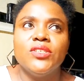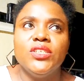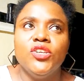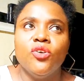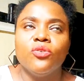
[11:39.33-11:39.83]

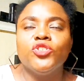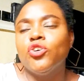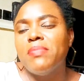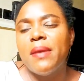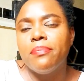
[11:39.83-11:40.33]
you know,
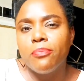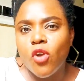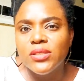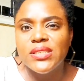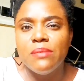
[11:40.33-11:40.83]
should my
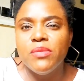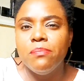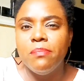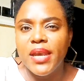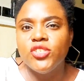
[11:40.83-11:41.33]
content be
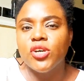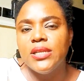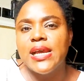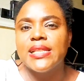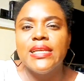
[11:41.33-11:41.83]

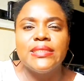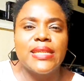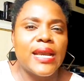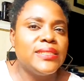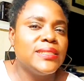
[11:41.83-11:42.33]
majorly at least
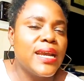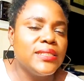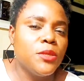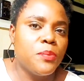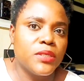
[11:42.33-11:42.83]

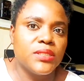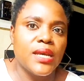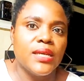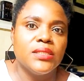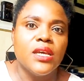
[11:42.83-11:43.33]
90
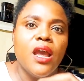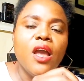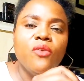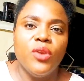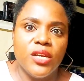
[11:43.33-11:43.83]
percent
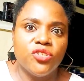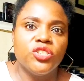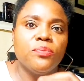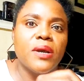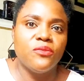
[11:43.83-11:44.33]

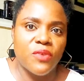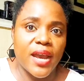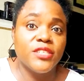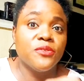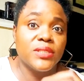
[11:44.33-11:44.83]
relationship
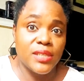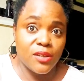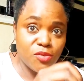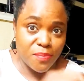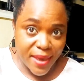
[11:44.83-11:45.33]
advice for
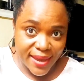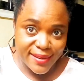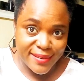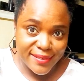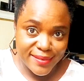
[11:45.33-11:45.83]
single
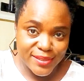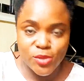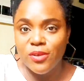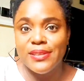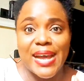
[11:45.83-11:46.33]
men?
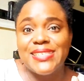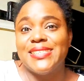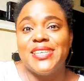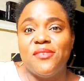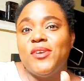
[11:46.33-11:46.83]
So that
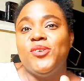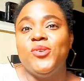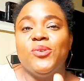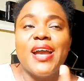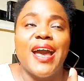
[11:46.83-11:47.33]
is giving
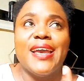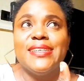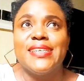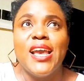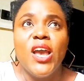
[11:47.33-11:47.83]
you
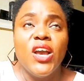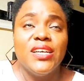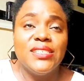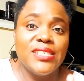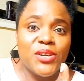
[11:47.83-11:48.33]
guys
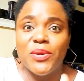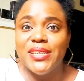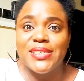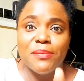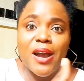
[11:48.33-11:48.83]

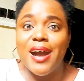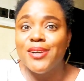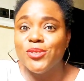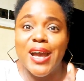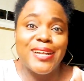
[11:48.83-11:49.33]
secrets about how
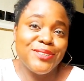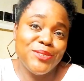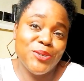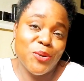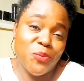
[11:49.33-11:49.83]
to handle
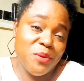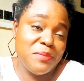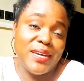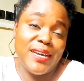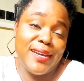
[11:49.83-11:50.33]
your
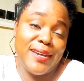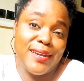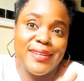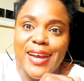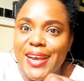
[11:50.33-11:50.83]

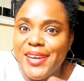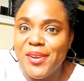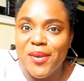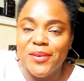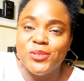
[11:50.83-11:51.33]
woman, you
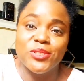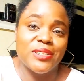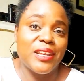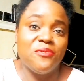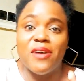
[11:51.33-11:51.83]
know, to
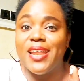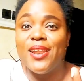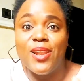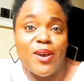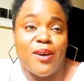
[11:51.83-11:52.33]
totally
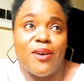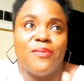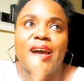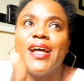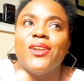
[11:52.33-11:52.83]
find love
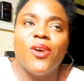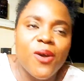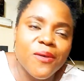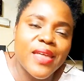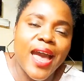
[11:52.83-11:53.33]
and
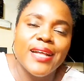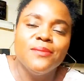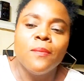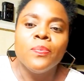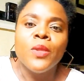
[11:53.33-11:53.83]
all
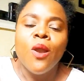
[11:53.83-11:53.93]
that